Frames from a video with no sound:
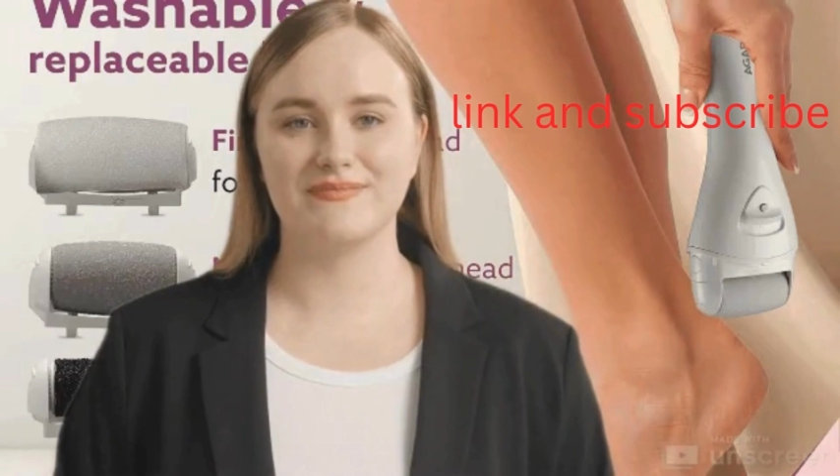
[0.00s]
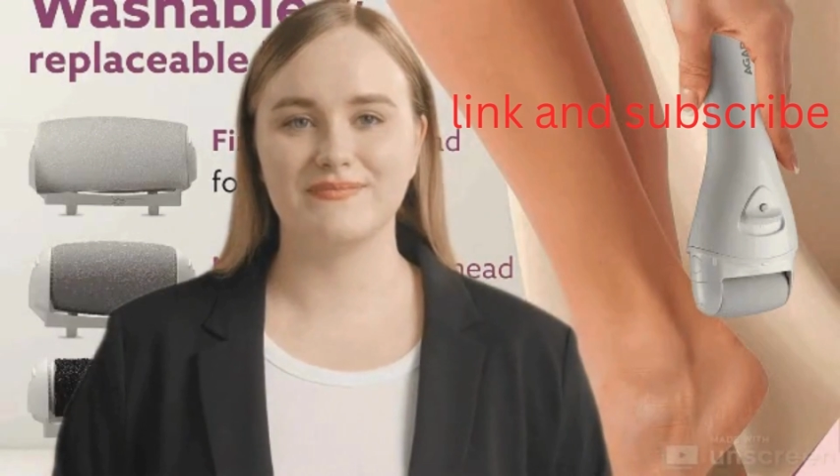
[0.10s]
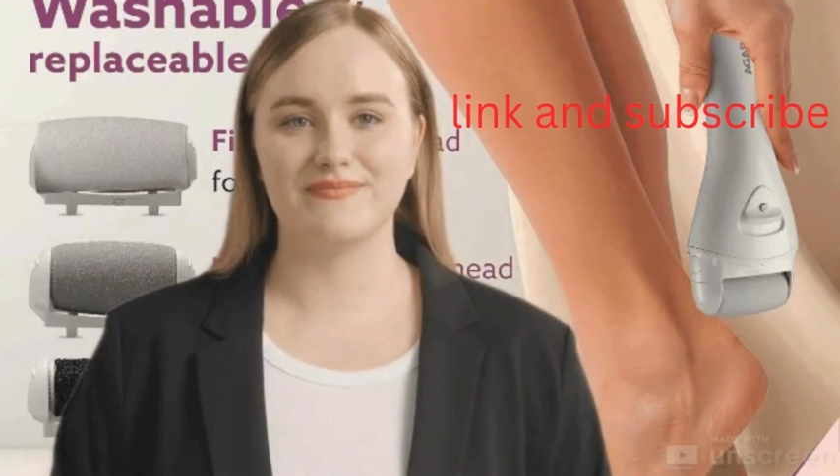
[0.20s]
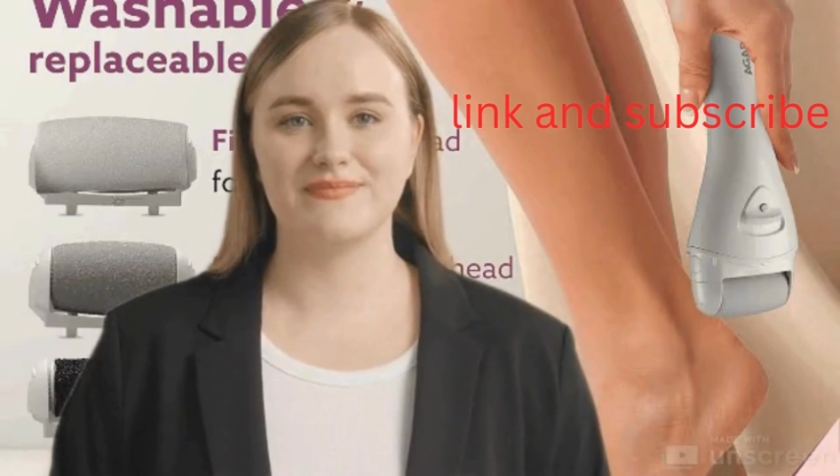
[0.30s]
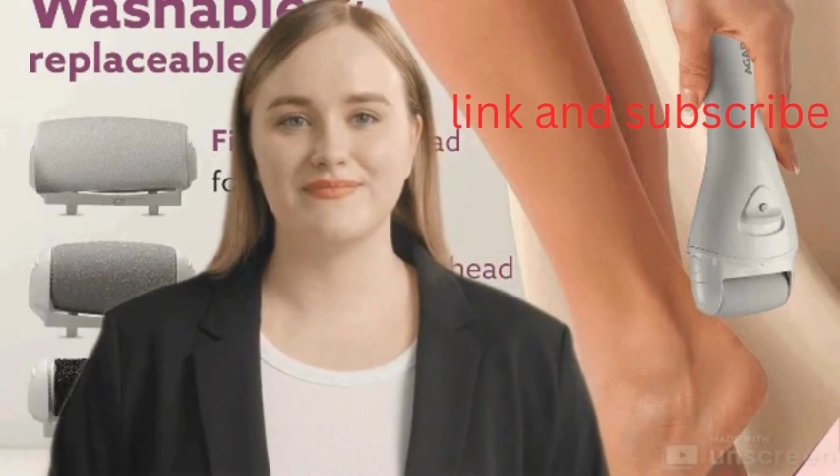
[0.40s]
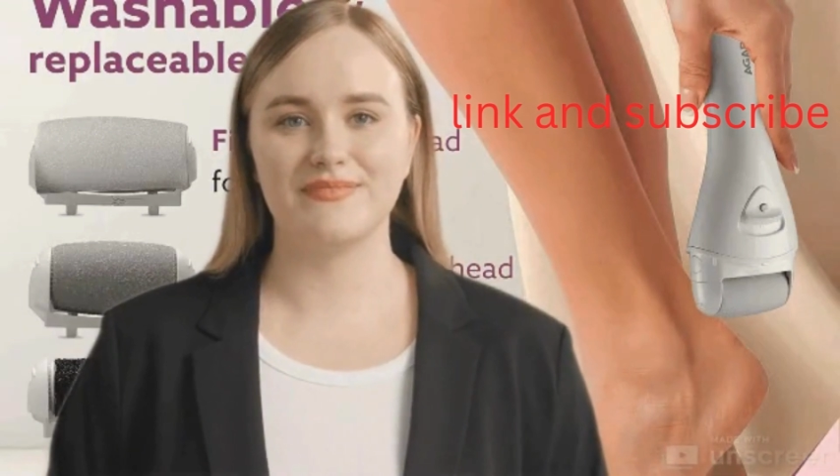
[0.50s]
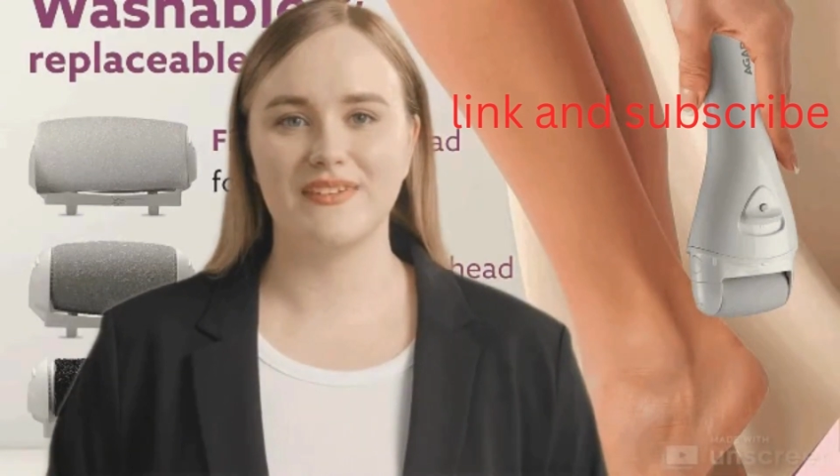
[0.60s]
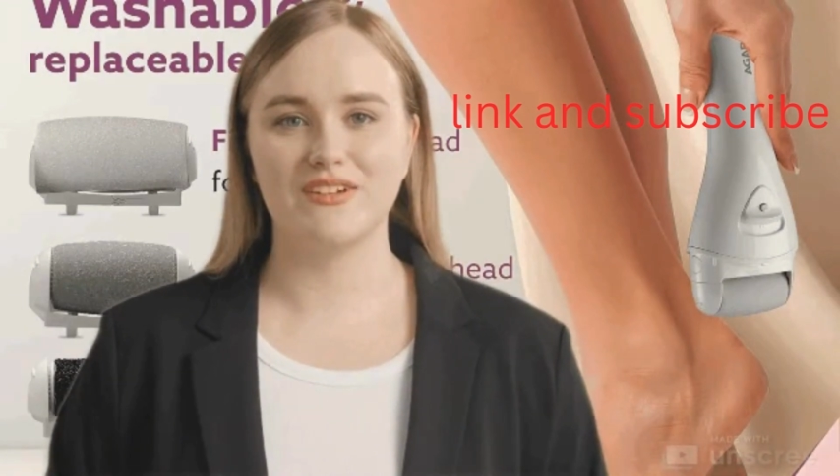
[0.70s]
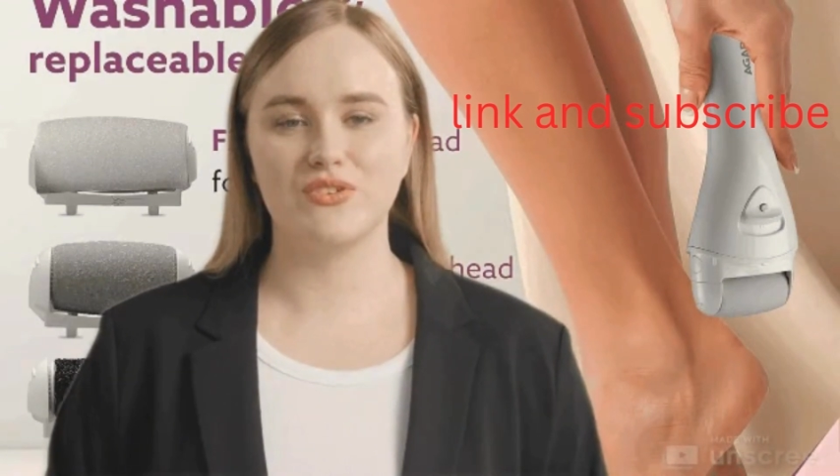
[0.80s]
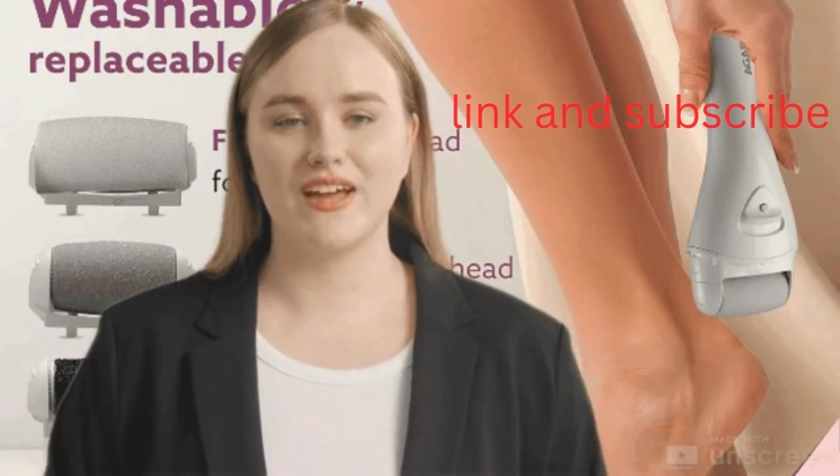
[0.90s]
With their
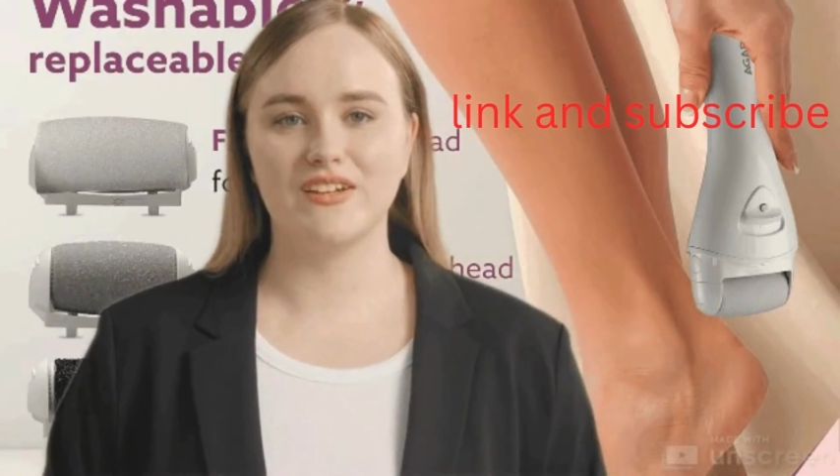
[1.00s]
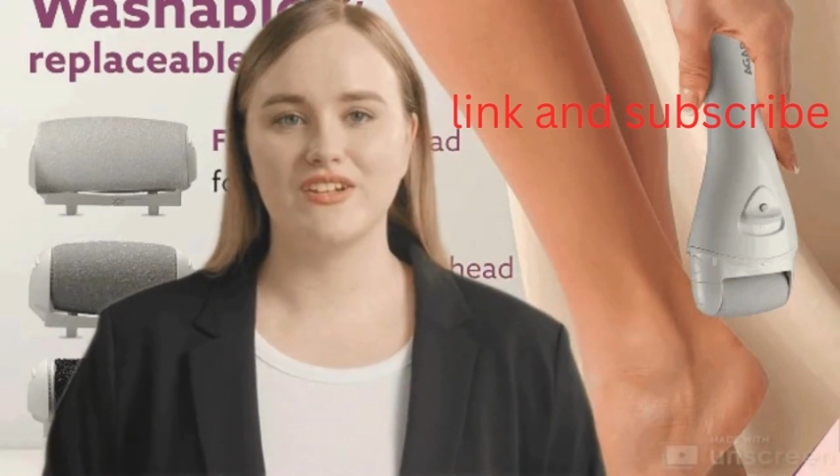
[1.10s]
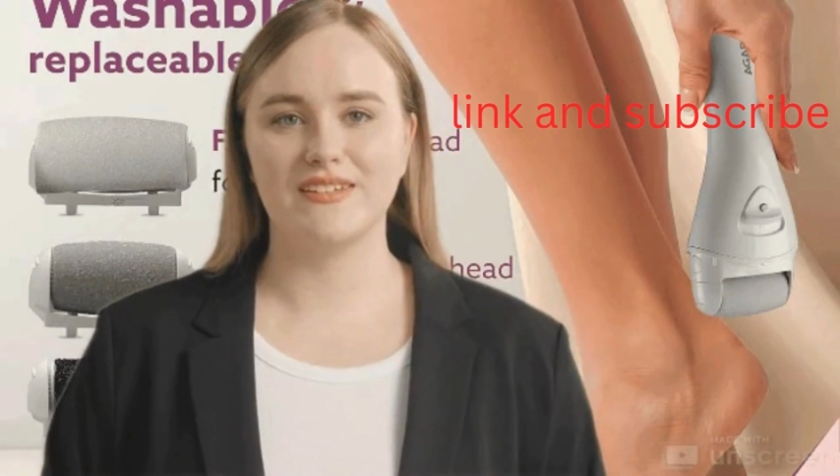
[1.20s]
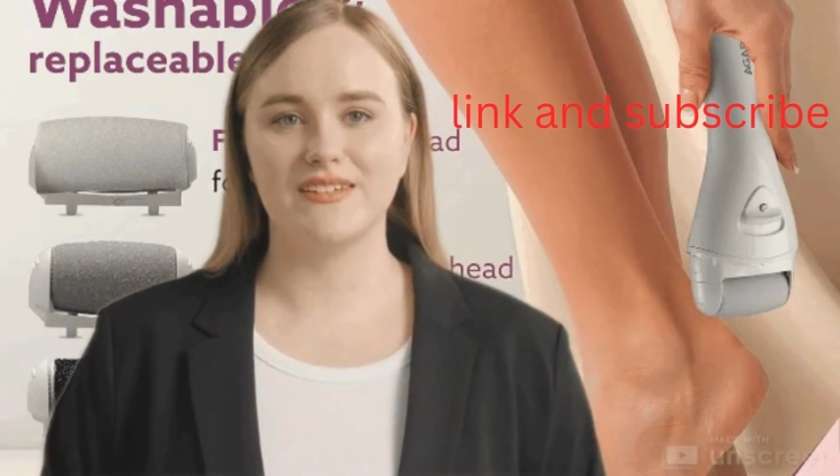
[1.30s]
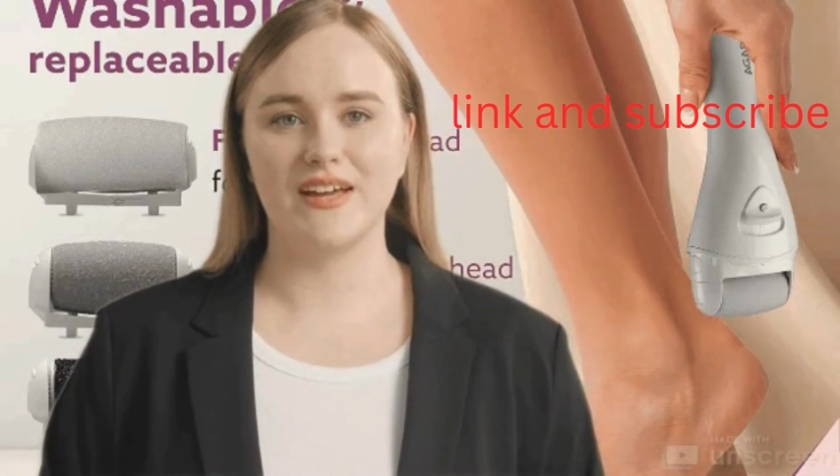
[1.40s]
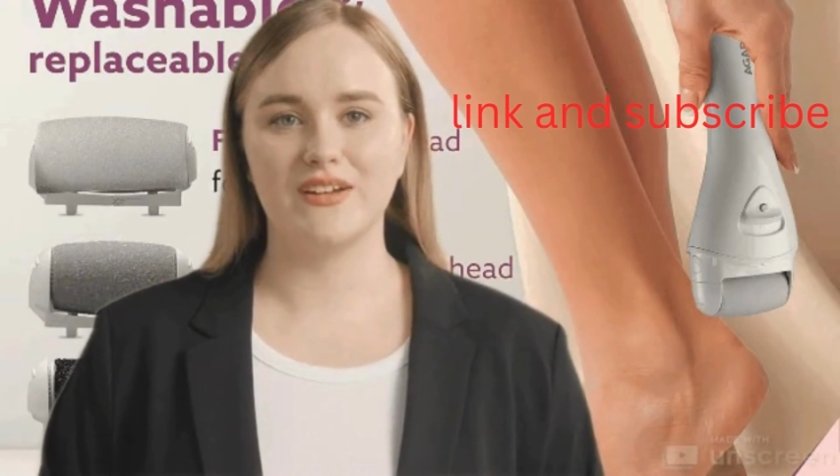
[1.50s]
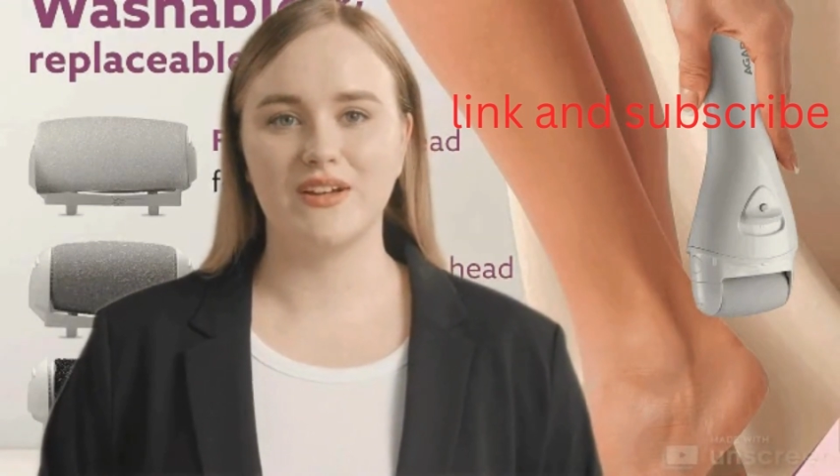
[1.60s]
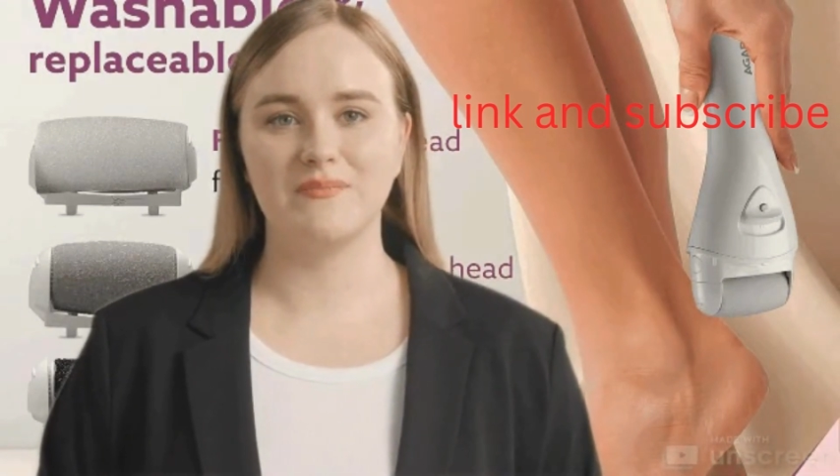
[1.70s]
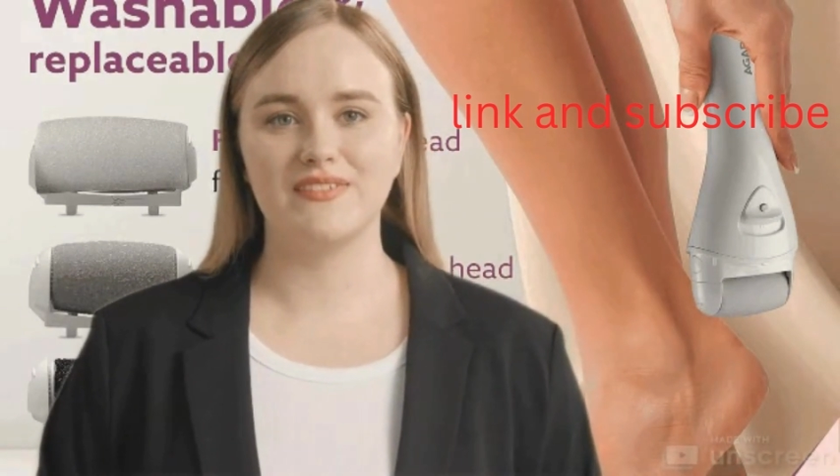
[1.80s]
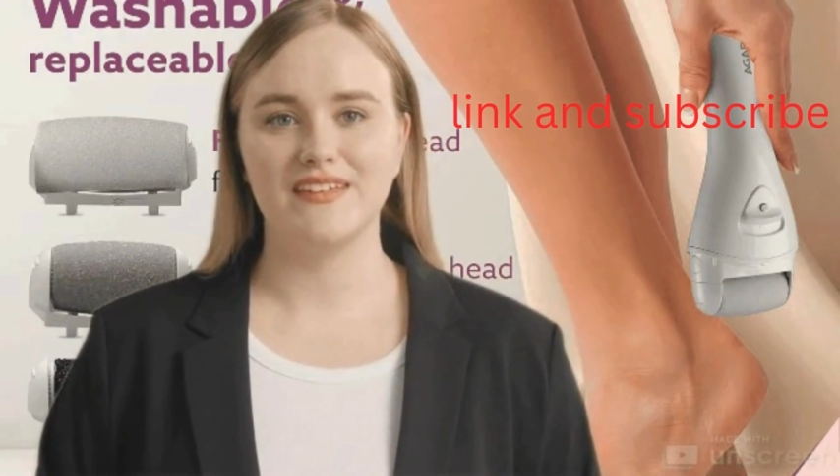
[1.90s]
effortless
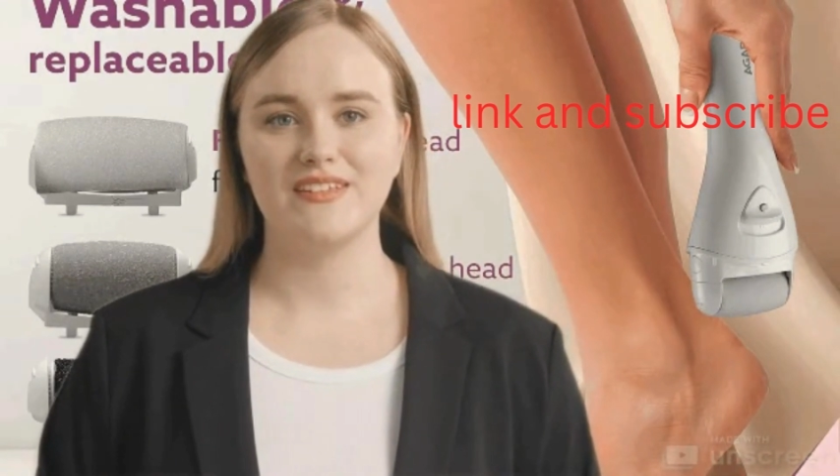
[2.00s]
application,